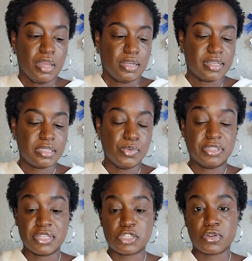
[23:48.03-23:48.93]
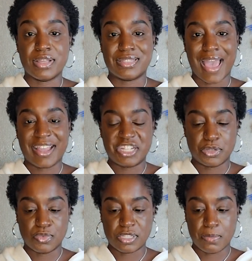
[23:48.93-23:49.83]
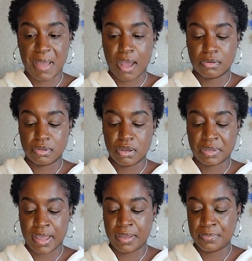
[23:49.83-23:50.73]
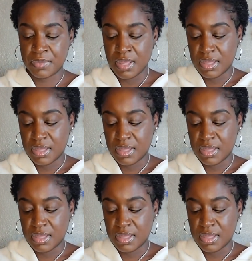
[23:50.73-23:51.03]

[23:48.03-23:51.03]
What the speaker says: Let's see what this transaction was about, okay?